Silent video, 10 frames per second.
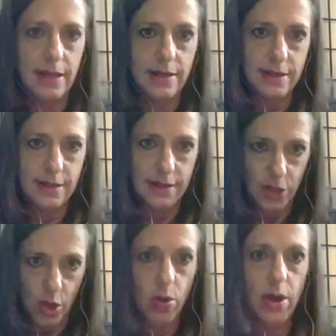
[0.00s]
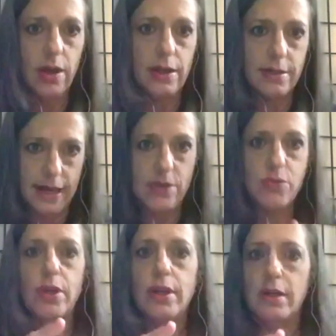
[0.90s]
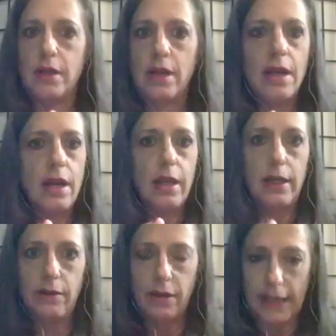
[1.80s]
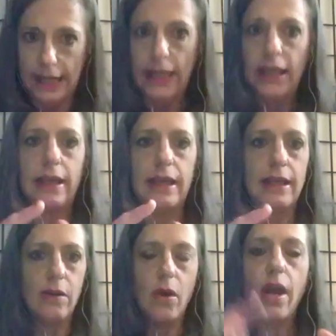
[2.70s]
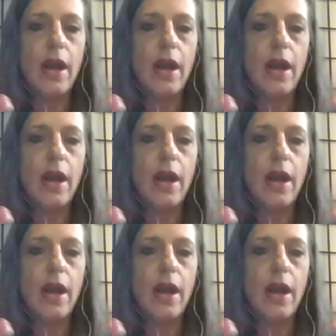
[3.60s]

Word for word: in yoga, in tantra, in, in kink, in,